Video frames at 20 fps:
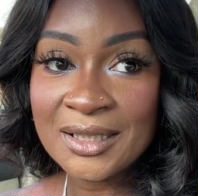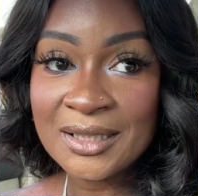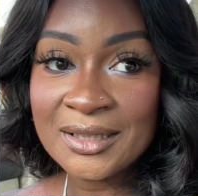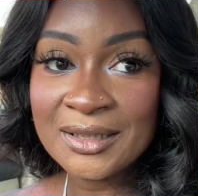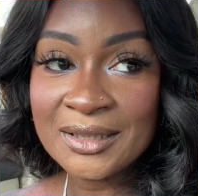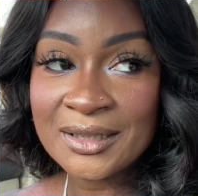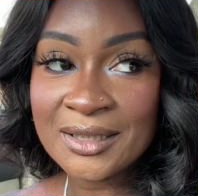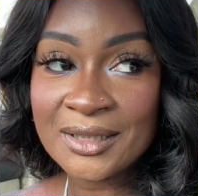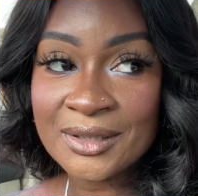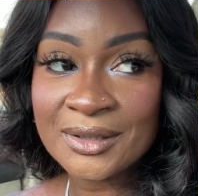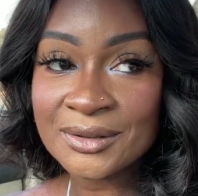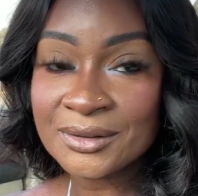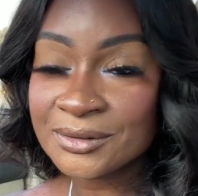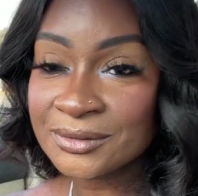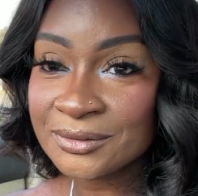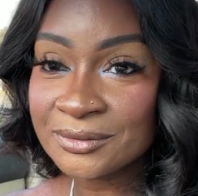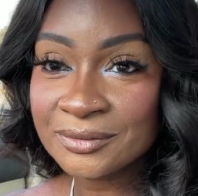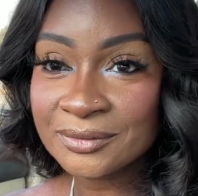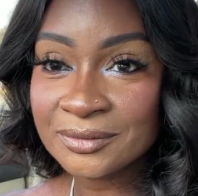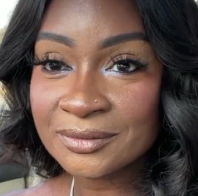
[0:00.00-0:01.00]
You
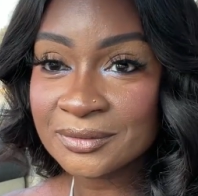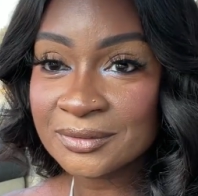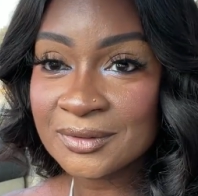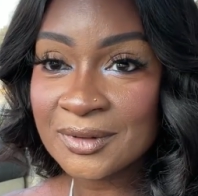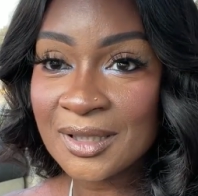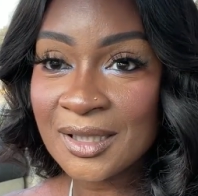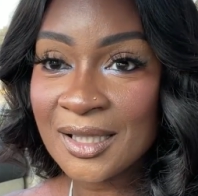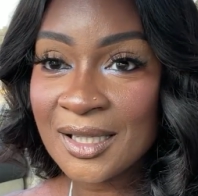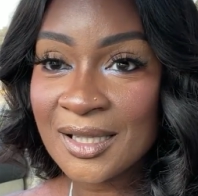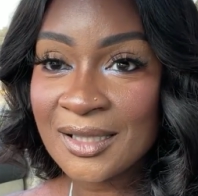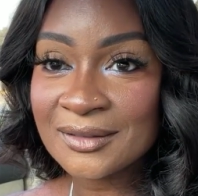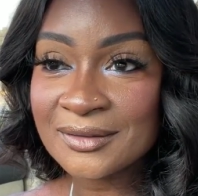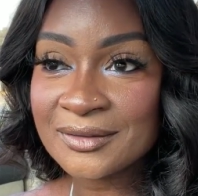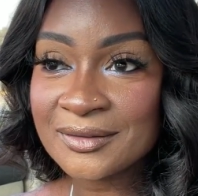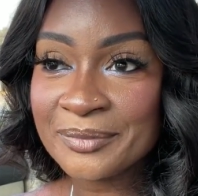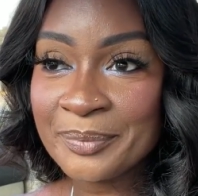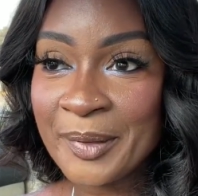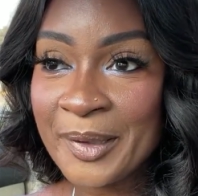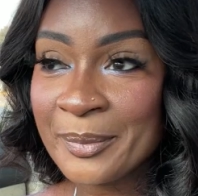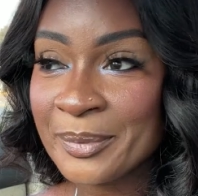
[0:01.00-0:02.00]
know,
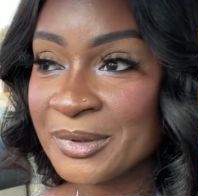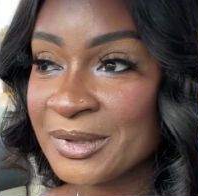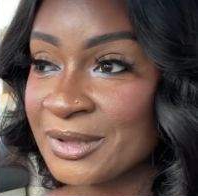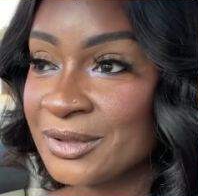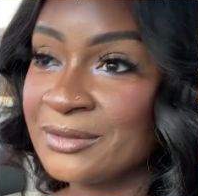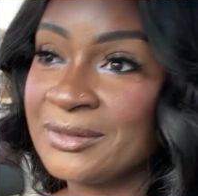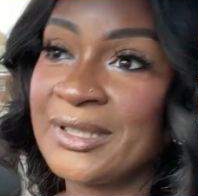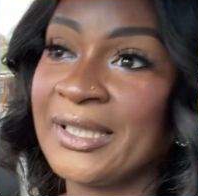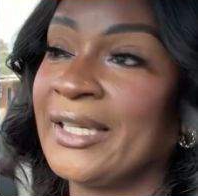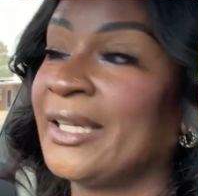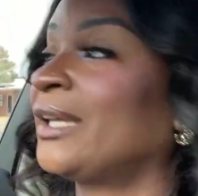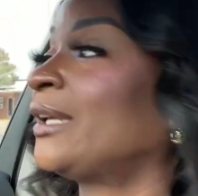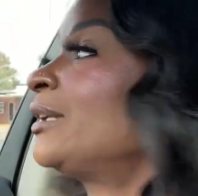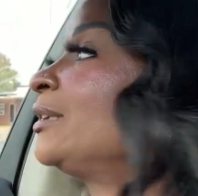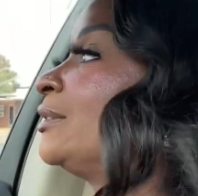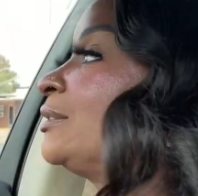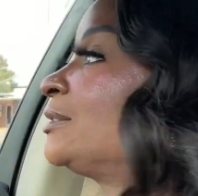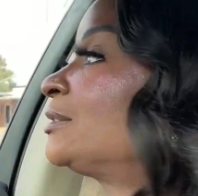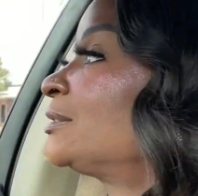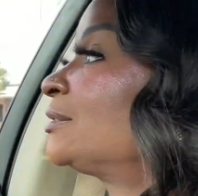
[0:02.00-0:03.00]
people do
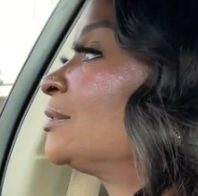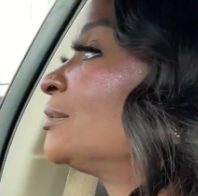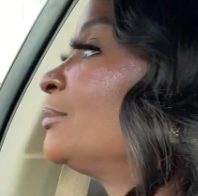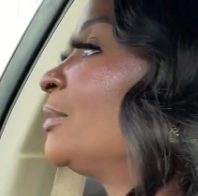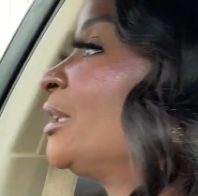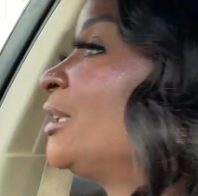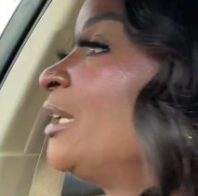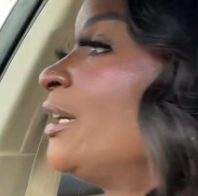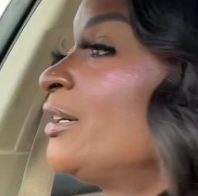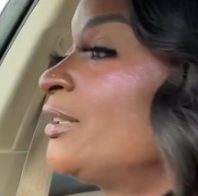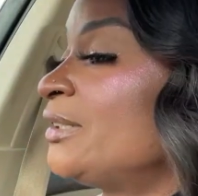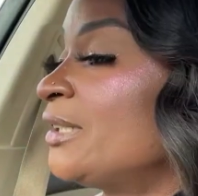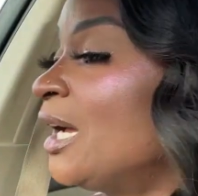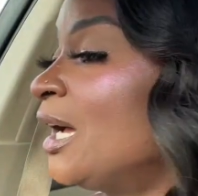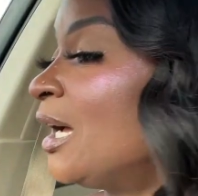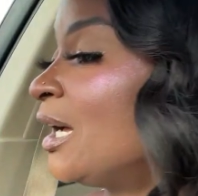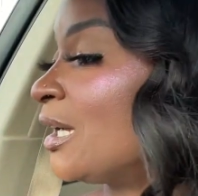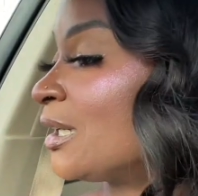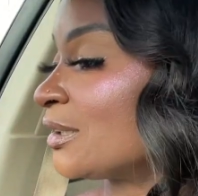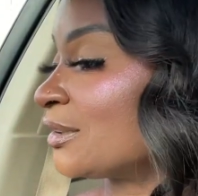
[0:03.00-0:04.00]
things when they're
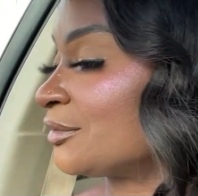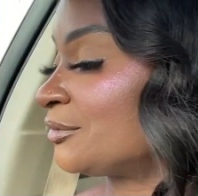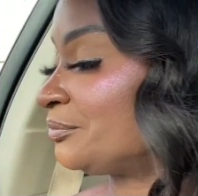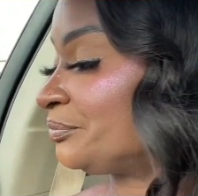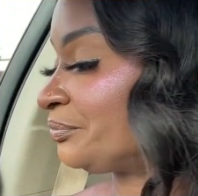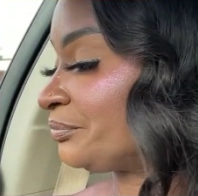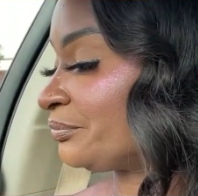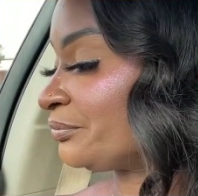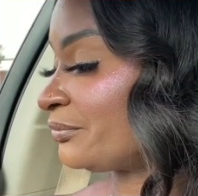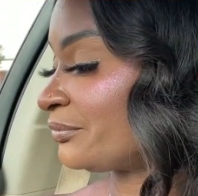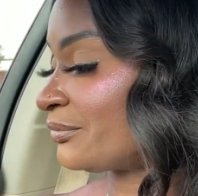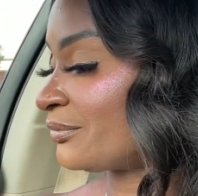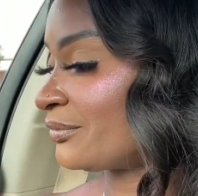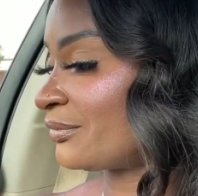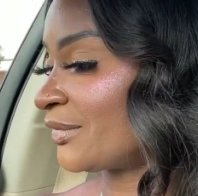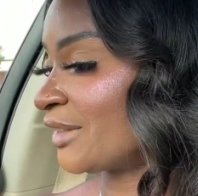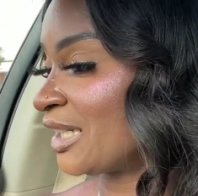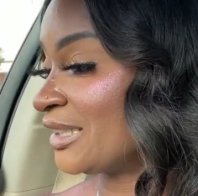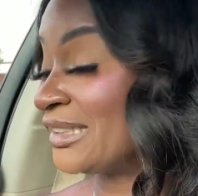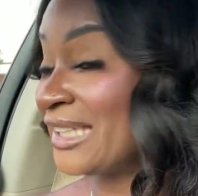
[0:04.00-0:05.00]
young.
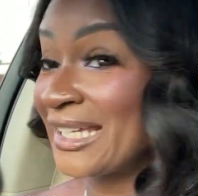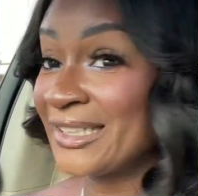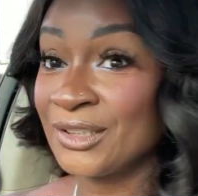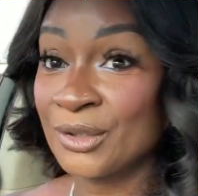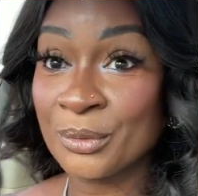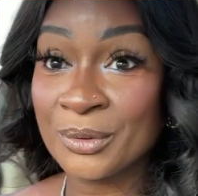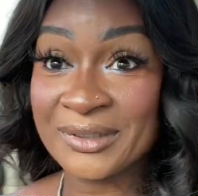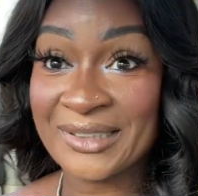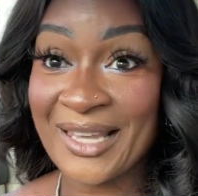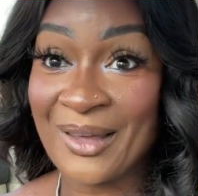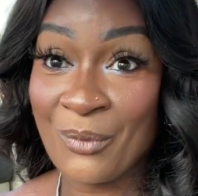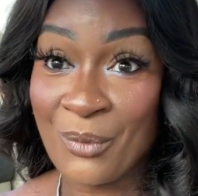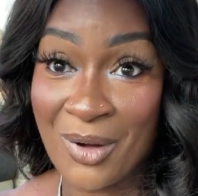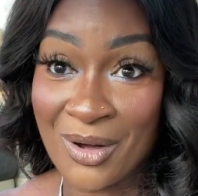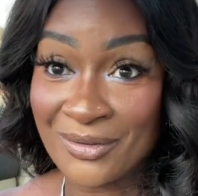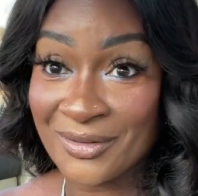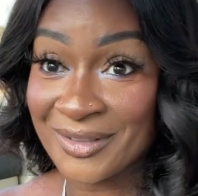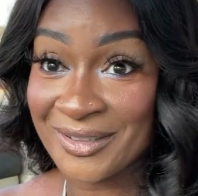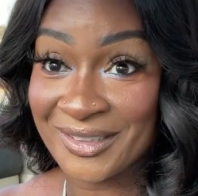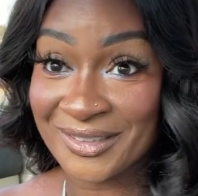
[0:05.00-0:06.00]
They do what they
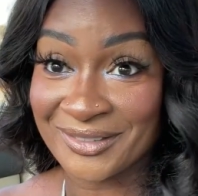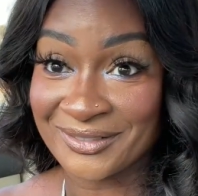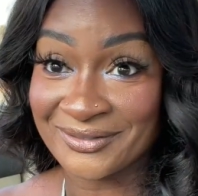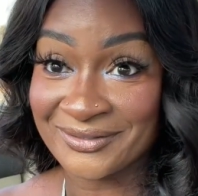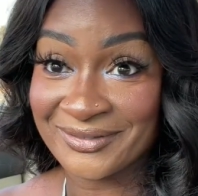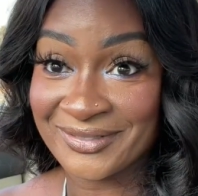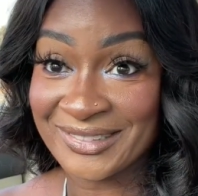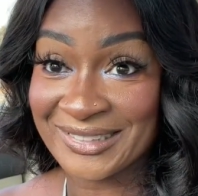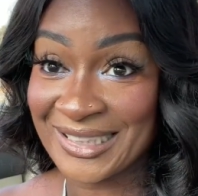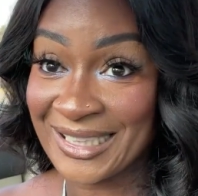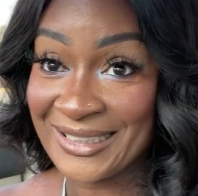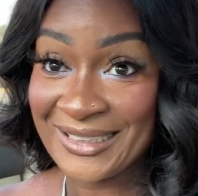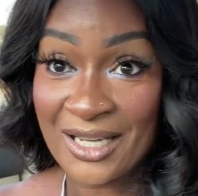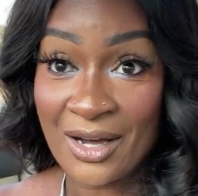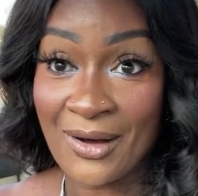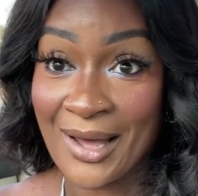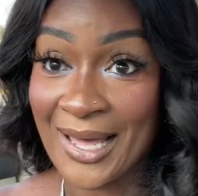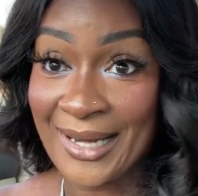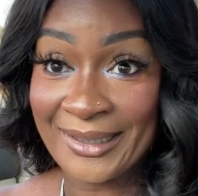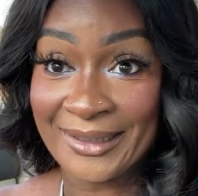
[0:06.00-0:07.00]
want to do. Cause I
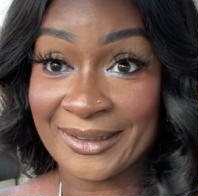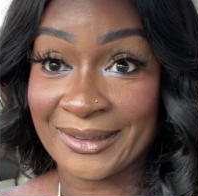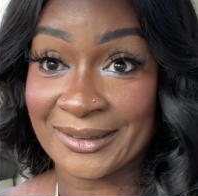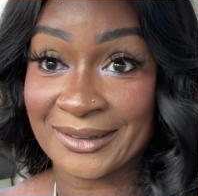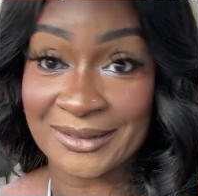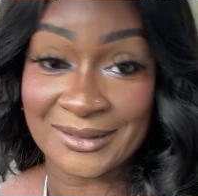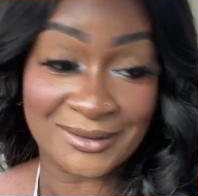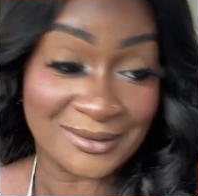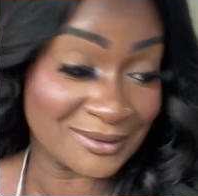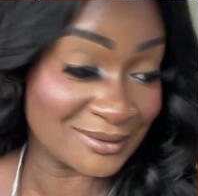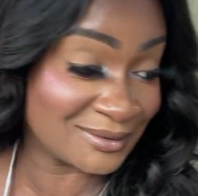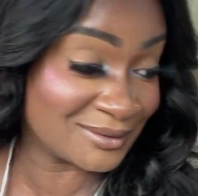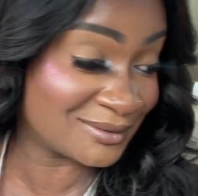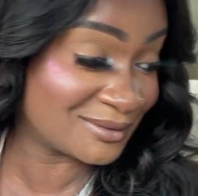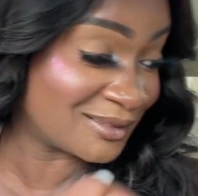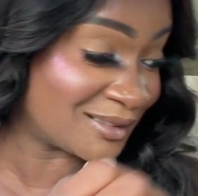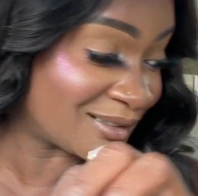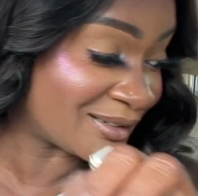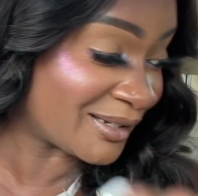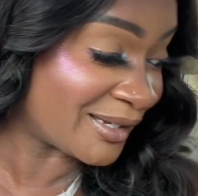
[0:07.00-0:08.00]
know I did.
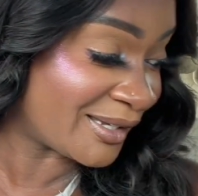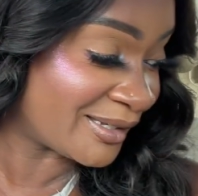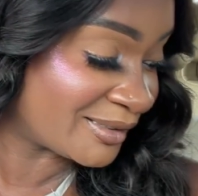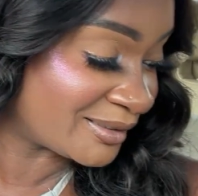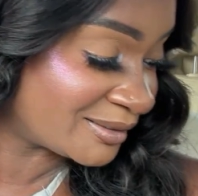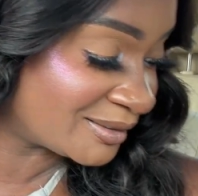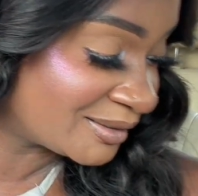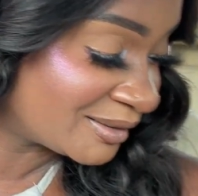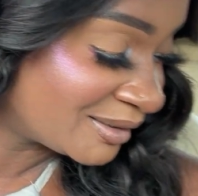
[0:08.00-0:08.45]
Okay?